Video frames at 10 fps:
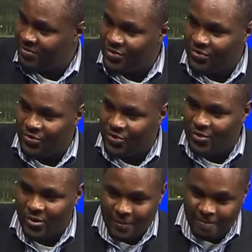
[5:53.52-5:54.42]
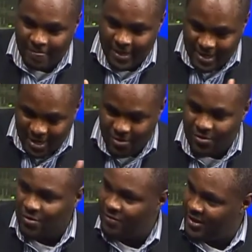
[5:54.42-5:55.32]
through the lack
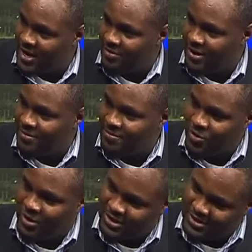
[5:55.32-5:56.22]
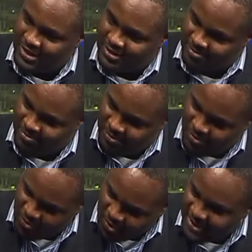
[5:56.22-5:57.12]
of caring or actually
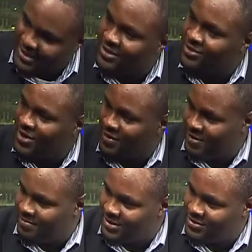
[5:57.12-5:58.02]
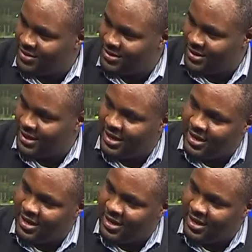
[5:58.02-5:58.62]
wanting to have that person, you see.